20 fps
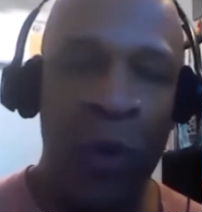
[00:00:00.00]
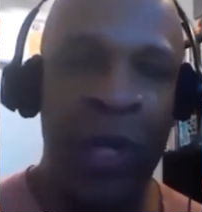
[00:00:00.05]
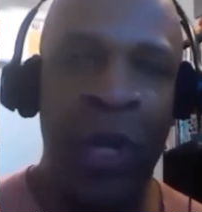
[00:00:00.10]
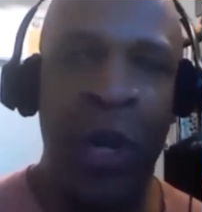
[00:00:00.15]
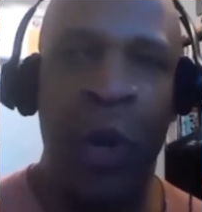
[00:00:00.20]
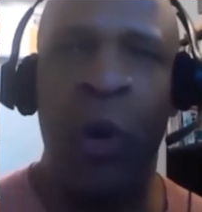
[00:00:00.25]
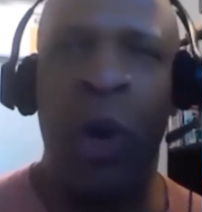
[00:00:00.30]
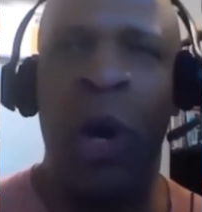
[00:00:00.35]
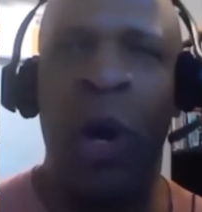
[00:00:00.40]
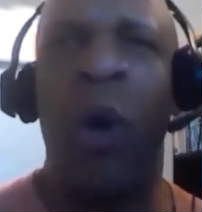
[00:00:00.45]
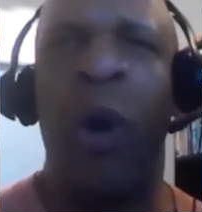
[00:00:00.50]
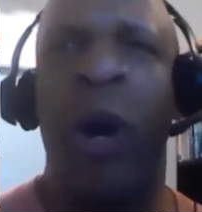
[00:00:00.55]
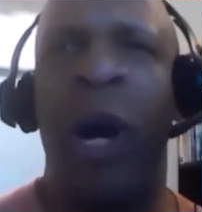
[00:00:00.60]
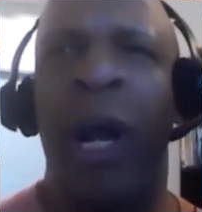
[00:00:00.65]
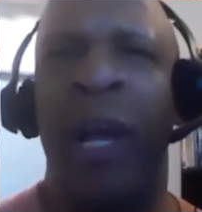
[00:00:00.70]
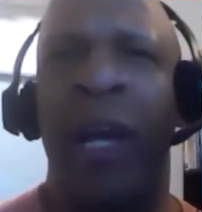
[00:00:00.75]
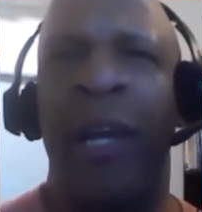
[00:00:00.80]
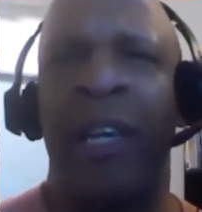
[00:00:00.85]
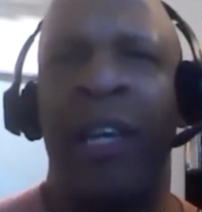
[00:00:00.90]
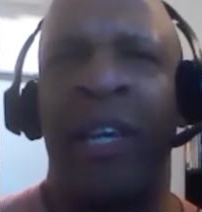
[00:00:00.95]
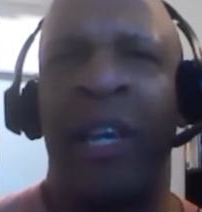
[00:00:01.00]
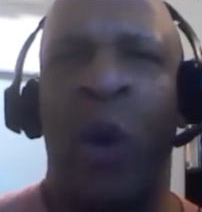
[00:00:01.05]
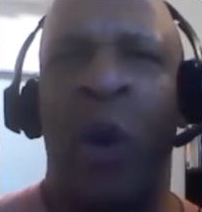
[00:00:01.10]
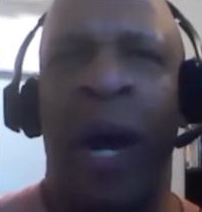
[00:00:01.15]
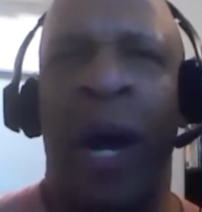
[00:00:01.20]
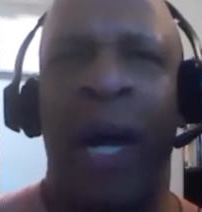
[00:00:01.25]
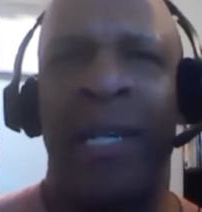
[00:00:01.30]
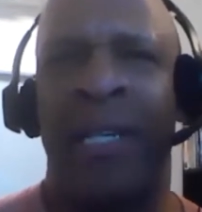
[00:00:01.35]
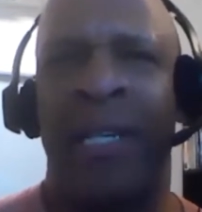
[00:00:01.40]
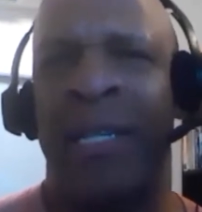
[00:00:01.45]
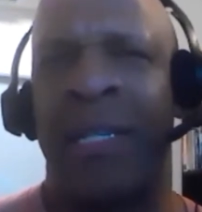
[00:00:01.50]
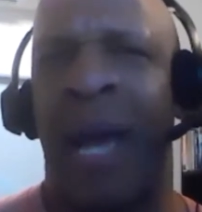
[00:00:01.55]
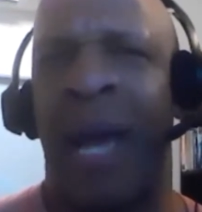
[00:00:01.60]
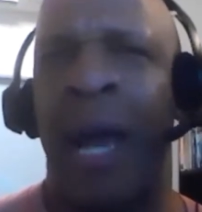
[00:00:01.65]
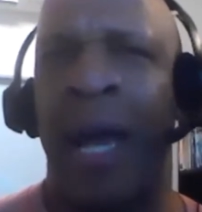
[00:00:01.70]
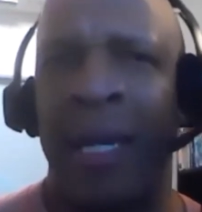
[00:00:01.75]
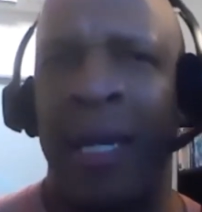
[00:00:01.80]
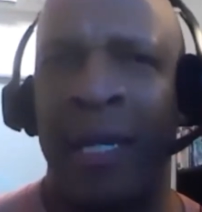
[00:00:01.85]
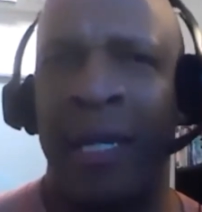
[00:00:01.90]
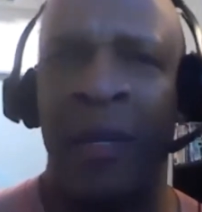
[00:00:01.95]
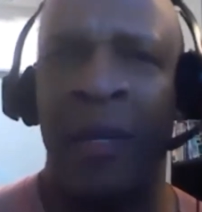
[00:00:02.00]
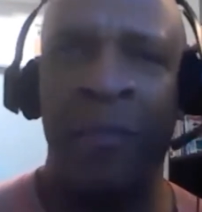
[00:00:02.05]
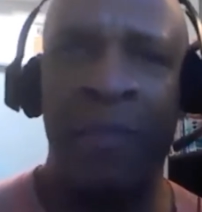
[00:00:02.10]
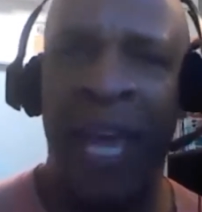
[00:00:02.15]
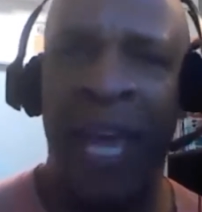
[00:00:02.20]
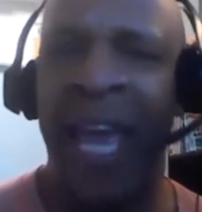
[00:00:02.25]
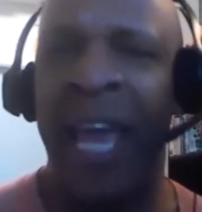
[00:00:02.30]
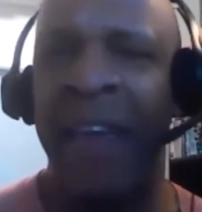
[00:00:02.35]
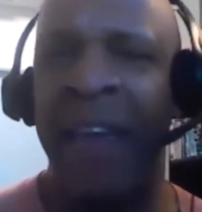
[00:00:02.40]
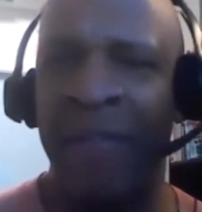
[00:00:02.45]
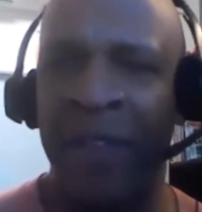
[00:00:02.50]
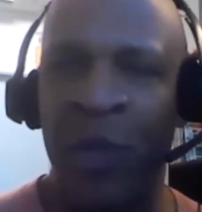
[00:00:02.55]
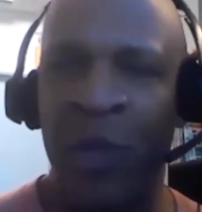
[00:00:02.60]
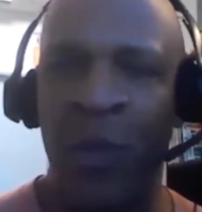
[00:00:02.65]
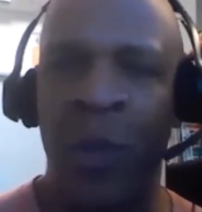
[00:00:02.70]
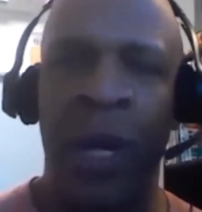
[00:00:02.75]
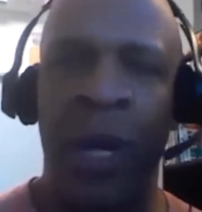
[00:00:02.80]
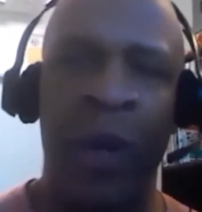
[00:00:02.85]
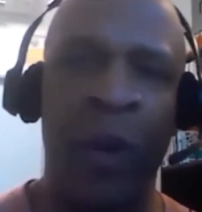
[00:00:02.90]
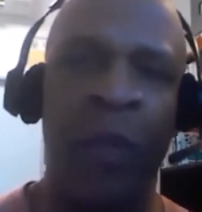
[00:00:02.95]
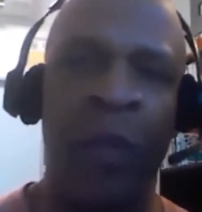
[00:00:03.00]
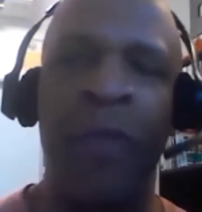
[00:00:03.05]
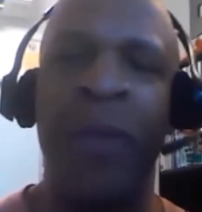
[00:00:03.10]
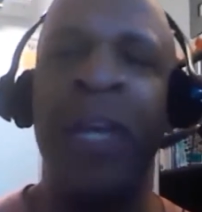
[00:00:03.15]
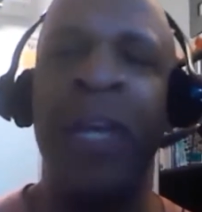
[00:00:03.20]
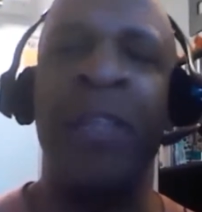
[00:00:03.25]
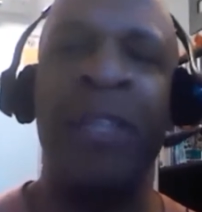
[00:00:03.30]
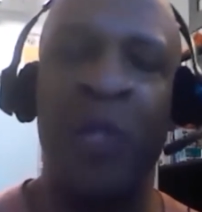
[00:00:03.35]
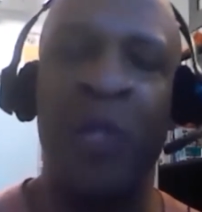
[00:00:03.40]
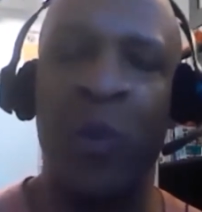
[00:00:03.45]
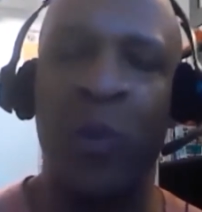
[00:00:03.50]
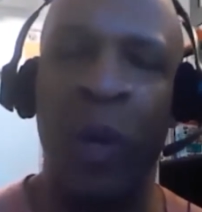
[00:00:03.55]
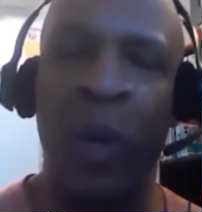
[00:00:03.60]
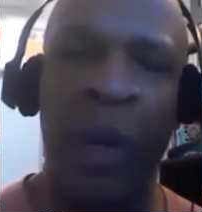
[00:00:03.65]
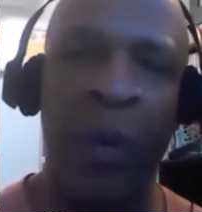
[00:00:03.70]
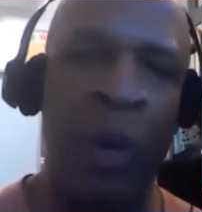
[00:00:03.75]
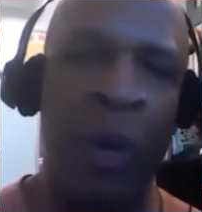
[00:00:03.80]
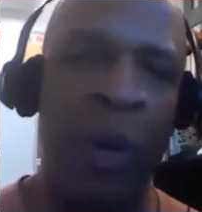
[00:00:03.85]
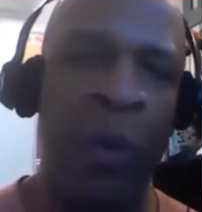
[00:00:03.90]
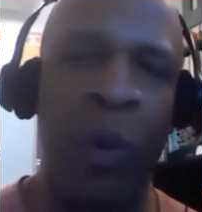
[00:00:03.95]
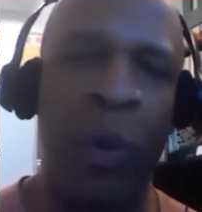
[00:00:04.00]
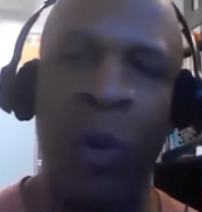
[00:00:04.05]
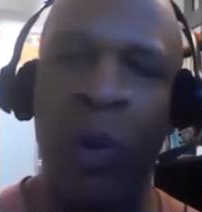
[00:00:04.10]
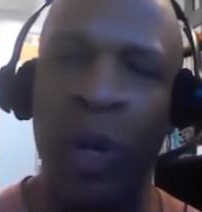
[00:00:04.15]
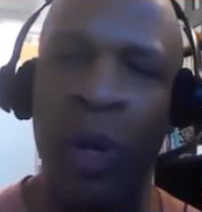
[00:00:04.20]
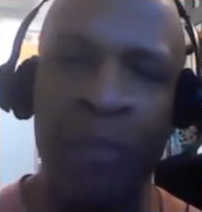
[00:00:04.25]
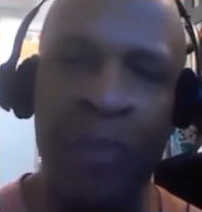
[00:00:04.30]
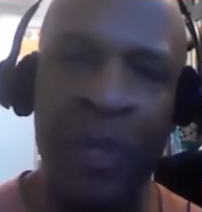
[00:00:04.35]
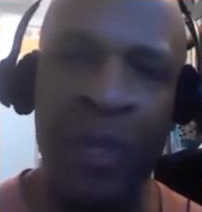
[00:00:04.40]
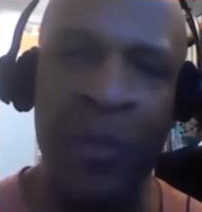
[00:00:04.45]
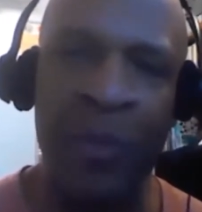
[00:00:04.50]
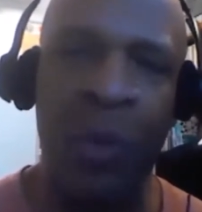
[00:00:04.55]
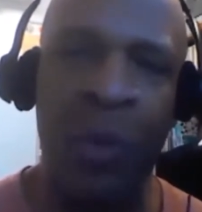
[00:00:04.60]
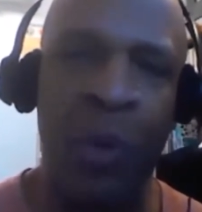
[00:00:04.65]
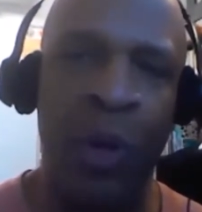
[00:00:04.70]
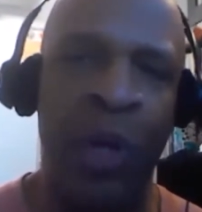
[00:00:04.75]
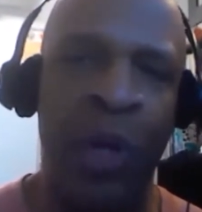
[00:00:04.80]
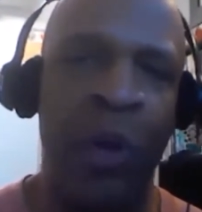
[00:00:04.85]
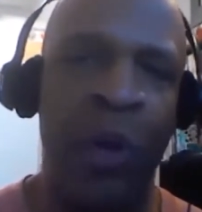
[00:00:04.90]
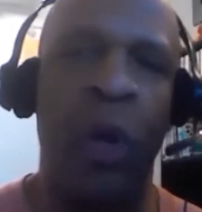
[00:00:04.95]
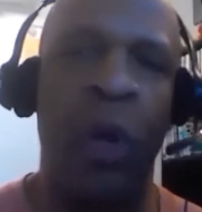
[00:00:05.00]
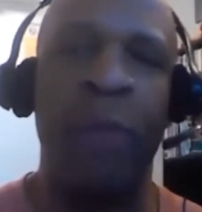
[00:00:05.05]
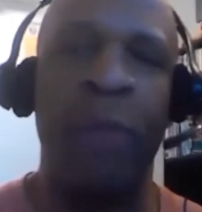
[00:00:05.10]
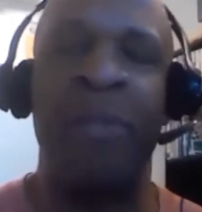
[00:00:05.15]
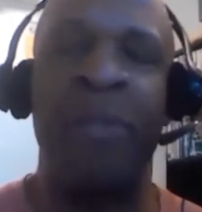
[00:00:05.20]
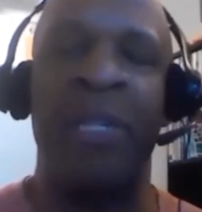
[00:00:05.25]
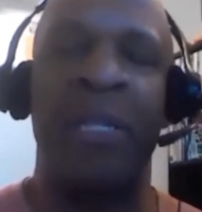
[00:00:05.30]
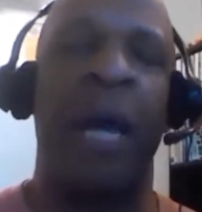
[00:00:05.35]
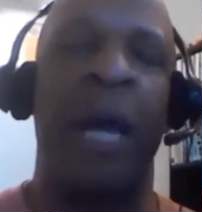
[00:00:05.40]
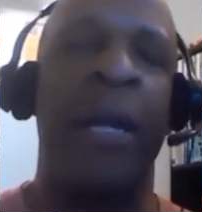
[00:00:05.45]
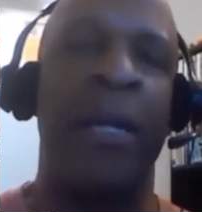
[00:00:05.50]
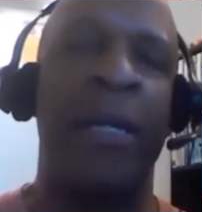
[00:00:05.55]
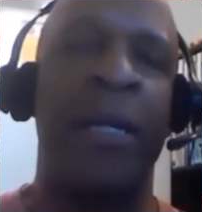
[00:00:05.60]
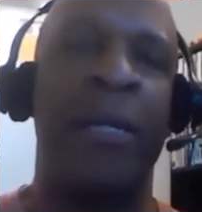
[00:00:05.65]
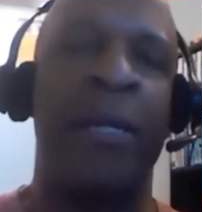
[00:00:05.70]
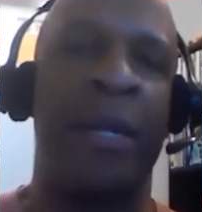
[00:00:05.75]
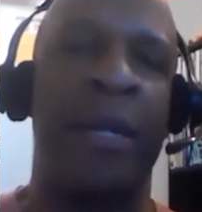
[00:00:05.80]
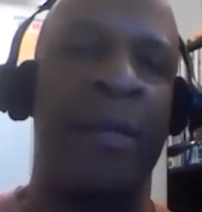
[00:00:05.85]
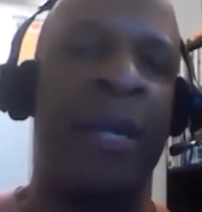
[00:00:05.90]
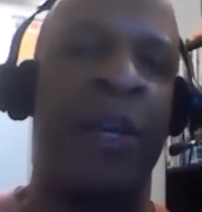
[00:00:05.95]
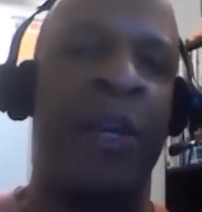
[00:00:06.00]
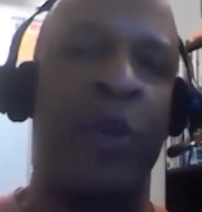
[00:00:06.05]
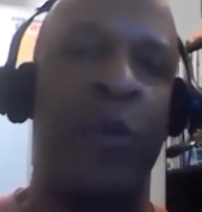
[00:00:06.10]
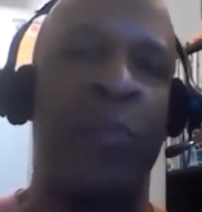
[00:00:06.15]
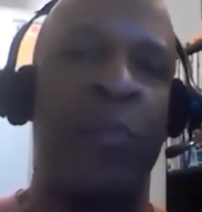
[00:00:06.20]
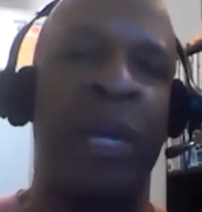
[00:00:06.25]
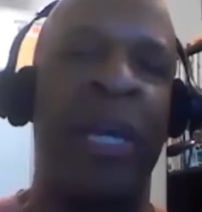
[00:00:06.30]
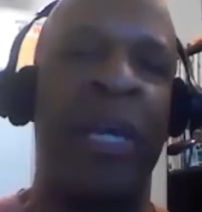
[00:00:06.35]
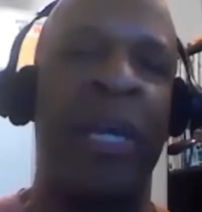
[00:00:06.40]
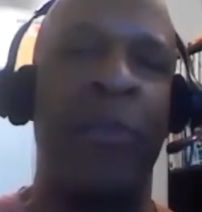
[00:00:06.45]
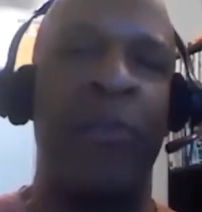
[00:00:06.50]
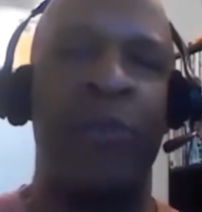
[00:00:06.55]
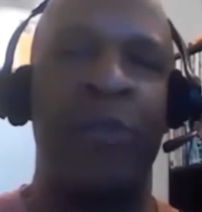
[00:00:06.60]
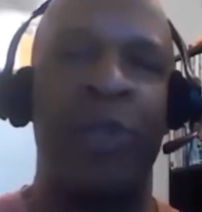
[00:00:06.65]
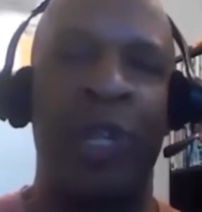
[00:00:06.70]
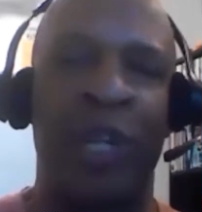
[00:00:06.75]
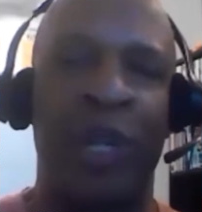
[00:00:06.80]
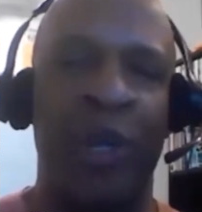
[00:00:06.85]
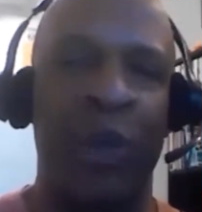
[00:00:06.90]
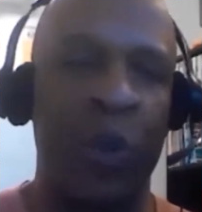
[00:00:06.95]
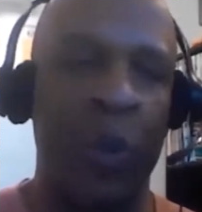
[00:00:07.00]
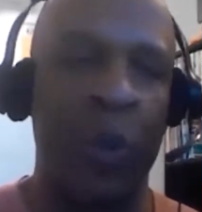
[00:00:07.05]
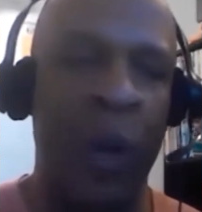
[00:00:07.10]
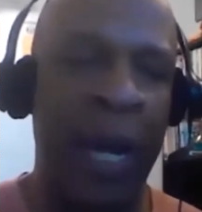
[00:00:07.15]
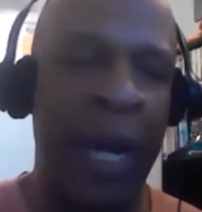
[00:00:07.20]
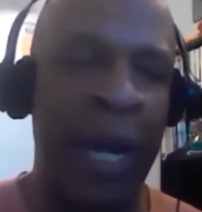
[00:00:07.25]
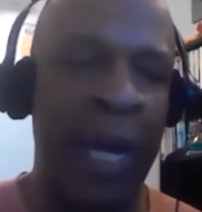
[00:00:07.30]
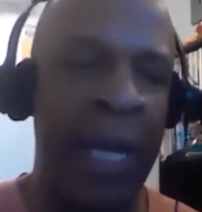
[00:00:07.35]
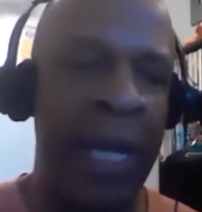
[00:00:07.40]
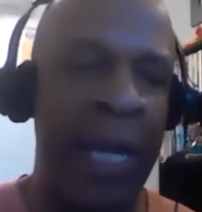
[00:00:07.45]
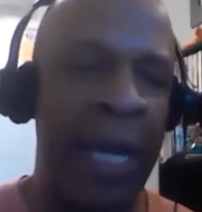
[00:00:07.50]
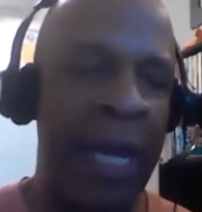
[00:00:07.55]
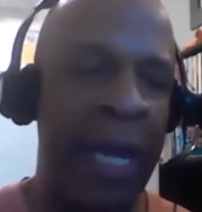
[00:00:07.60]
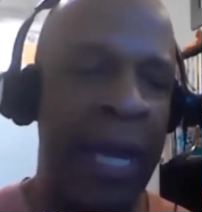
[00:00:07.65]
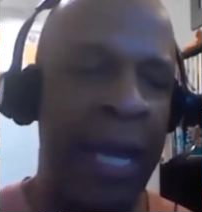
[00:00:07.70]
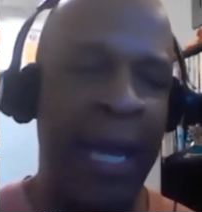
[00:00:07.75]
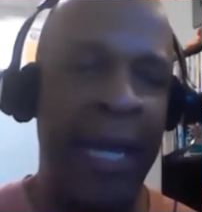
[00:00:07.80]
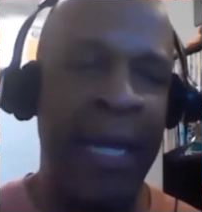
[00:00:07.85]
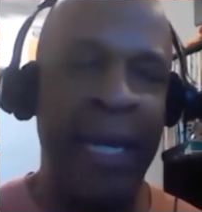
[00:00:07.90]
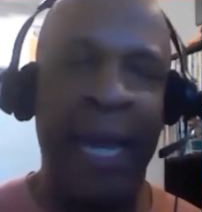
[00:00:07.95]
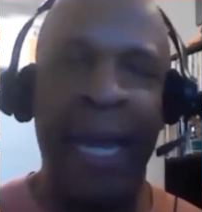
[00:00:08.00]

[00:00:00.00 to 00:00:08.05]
I decided to behave this way or think this way when I woke up this morning, or I'm deciding to think or be in a particular way in